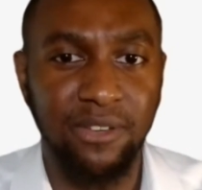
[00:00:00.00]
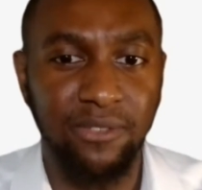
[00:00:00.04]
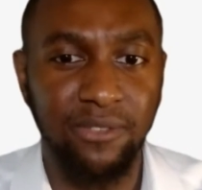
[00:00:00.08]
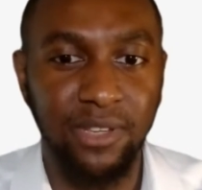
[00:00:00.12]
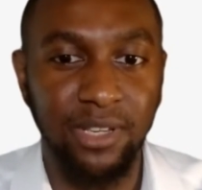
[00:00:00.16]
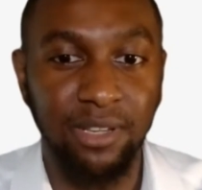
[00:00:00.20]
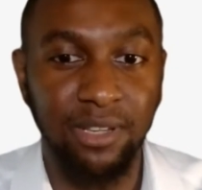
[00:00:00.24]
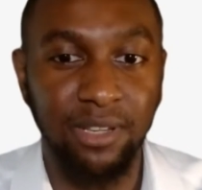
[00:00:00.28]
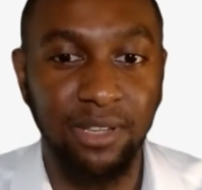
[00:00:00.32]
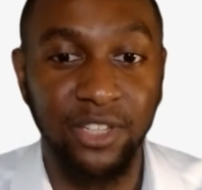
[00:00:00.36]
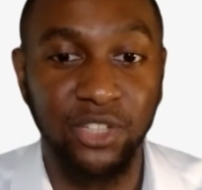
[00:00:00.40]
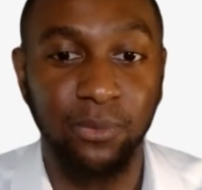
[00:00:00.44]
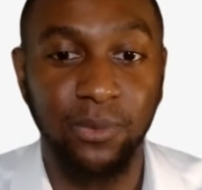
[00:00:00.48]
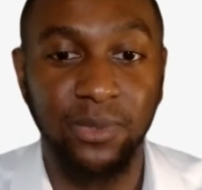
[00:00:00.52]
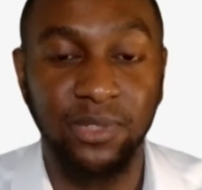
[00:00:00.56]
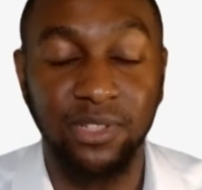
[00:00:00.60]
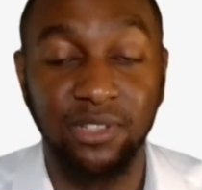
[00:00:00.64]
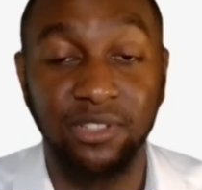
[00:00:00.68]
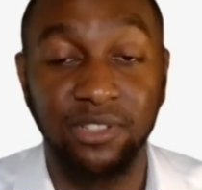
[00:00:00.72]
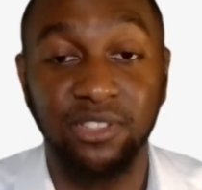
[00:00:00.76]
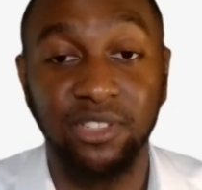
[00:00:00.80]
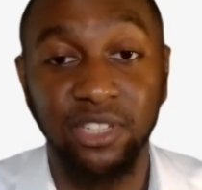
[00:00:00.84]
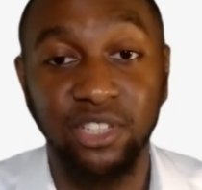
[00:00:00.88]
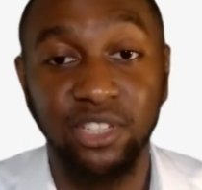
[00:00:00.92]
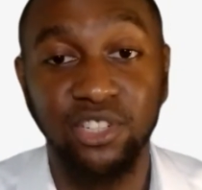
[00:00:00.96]
And this was a
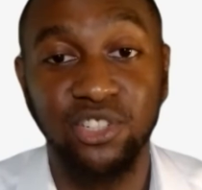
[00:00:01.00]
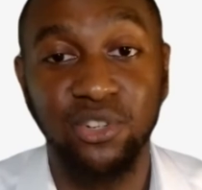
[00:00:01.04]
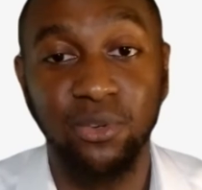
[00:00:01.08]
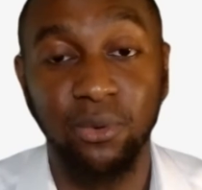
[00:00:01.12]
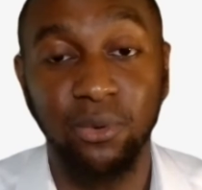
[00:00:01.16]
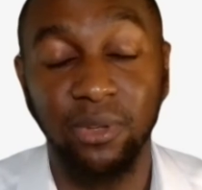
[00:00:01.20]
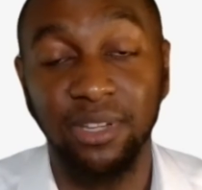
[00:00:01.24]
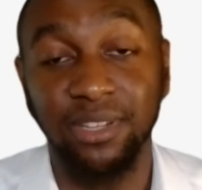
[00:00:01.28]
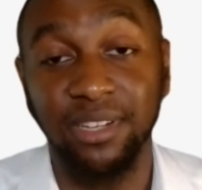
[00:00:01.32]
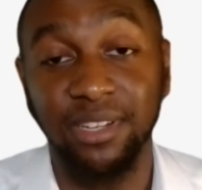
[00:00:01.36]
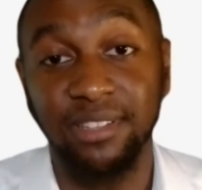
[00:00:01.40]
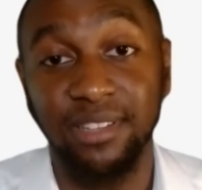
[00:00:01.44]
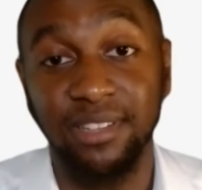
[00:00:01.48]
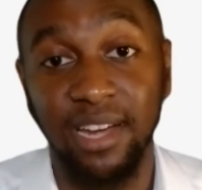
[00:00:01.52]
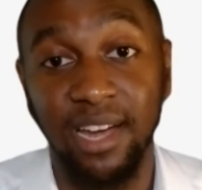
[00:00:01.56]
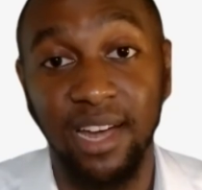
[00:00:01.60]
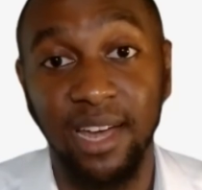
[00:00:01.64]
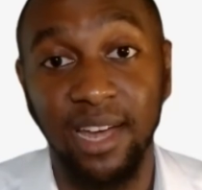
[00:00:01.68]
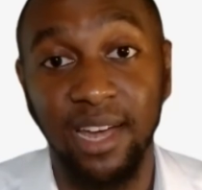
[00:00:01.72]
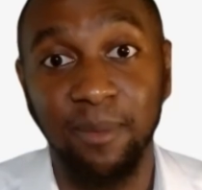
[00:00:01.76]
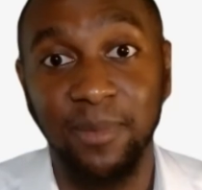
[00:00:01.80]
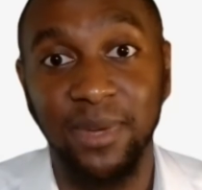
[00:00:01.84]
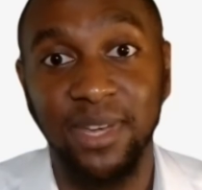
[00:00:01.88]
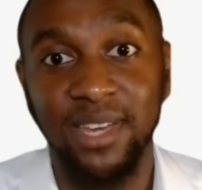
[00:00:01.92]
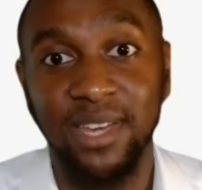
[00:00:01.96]
16-year-old at the
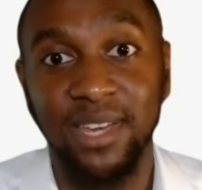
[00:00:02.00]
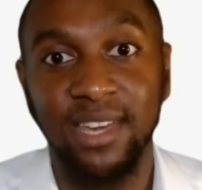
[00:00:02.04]
time.